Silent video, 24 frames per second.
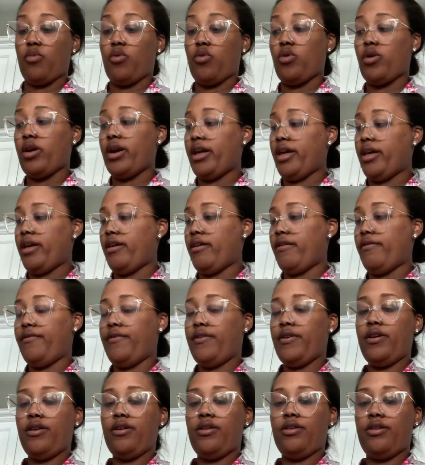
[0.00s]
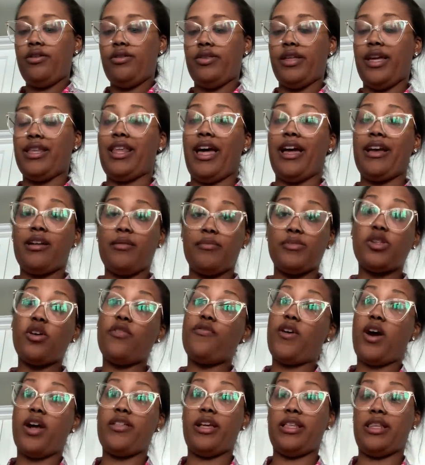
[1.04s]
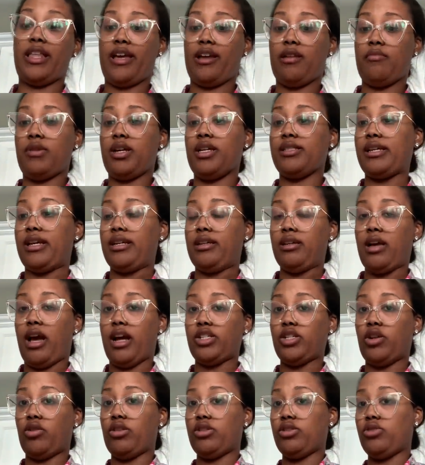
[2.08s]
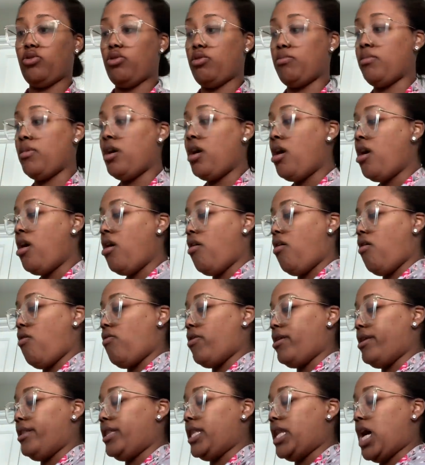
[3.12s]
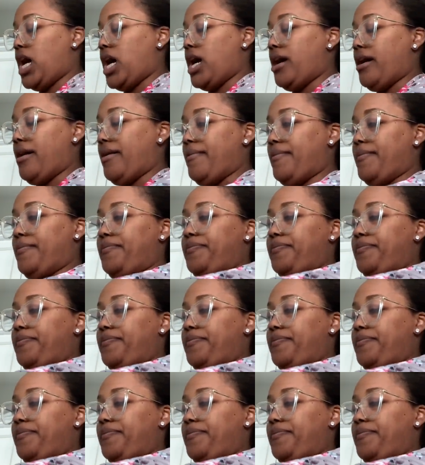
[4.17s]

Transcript: more if they like them. So far they like them, because I, I showed it to them on um,